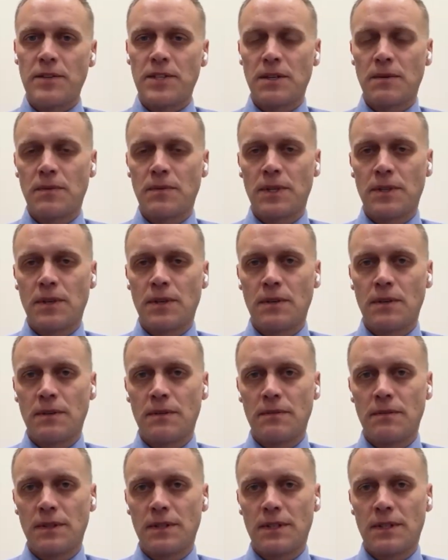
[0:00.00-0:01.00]
Obviously, we
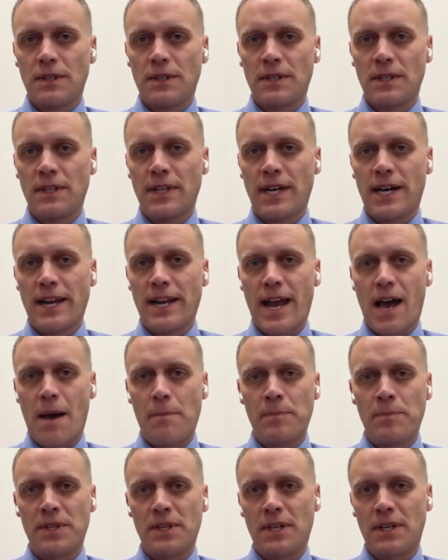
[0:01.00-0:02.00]
know a lot
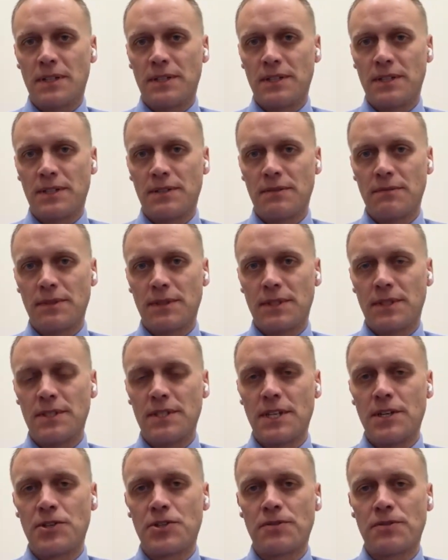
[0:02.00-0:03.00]
happened on the
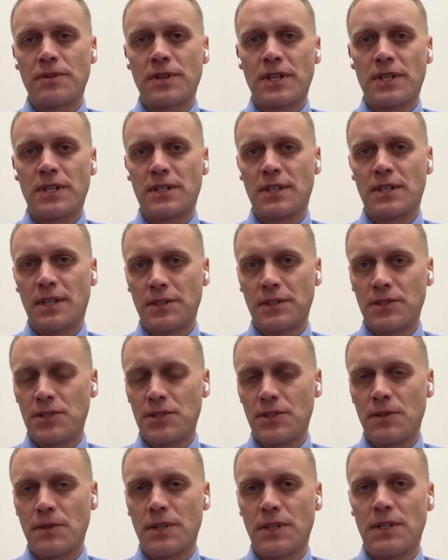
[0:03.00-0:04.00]
teacher end and on the
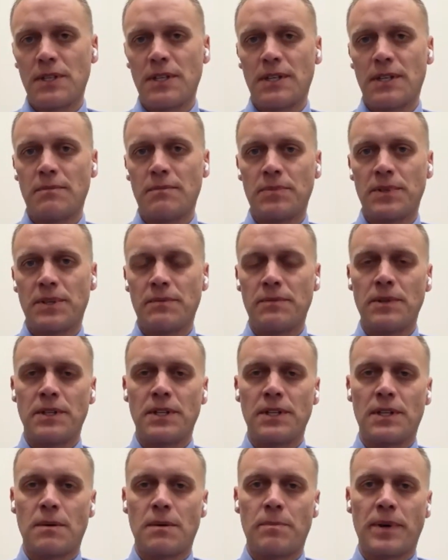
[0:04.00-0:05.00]
student end, but
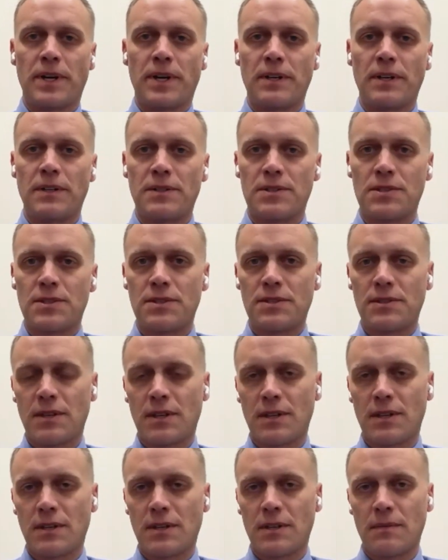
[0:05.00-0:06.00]
really the
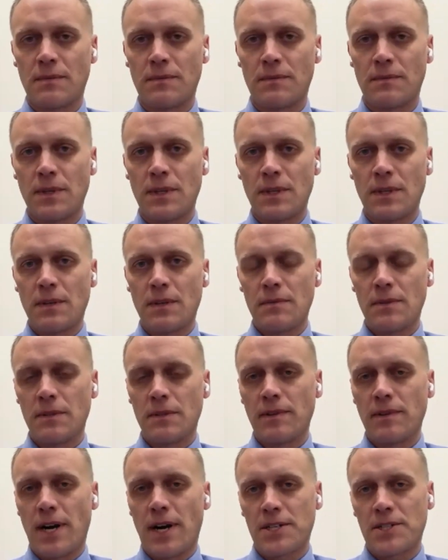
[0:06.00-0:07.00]
parents
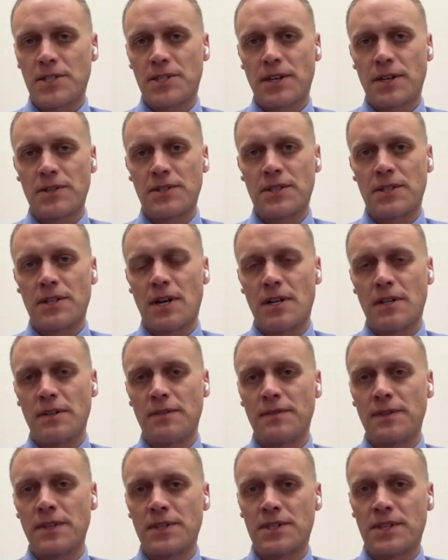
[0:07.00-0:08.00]
were rock stars in
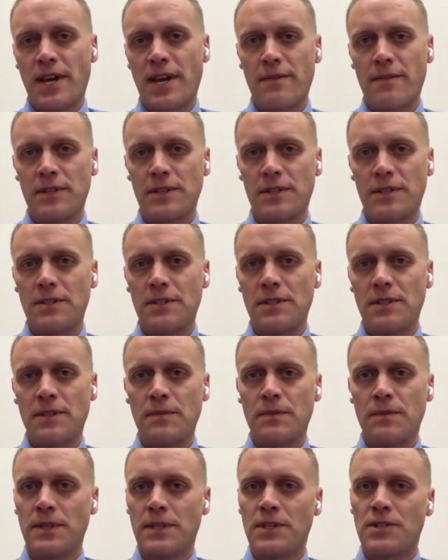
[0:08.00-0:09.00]
all of this, having to
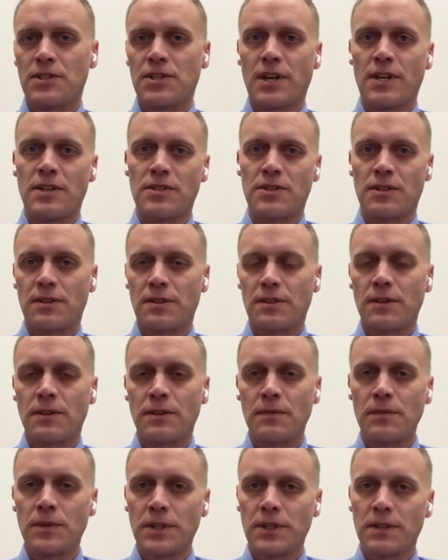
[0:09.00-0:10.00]
deal with a change in their
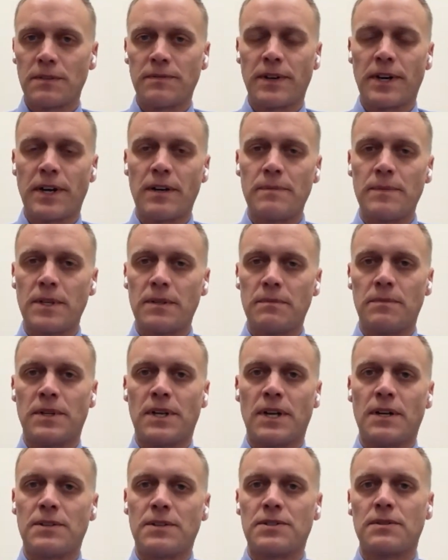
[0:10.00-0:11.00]
own work environment,
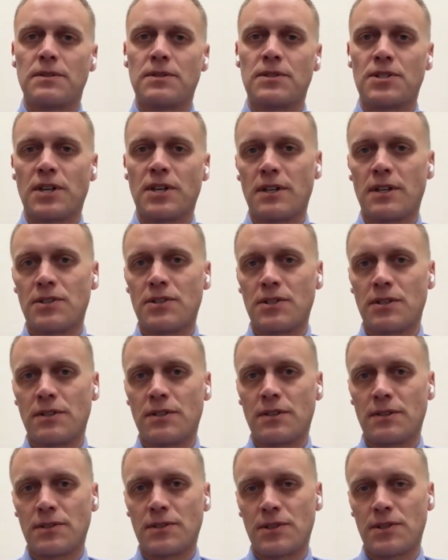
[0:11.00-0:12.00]
but also a change
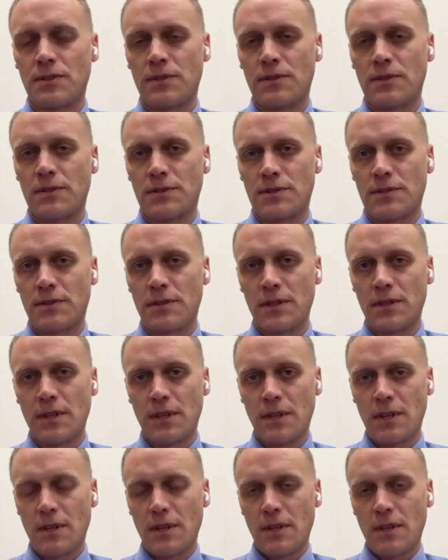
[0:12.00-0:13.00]
in their students'
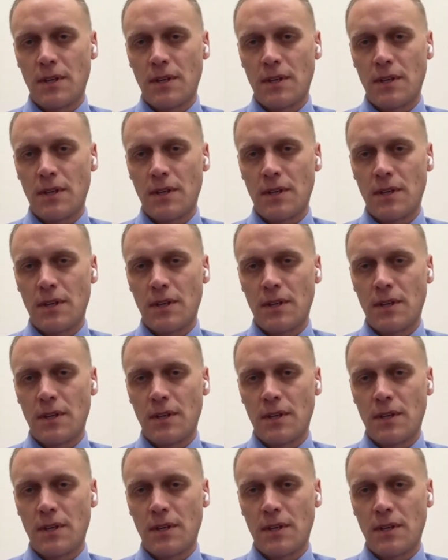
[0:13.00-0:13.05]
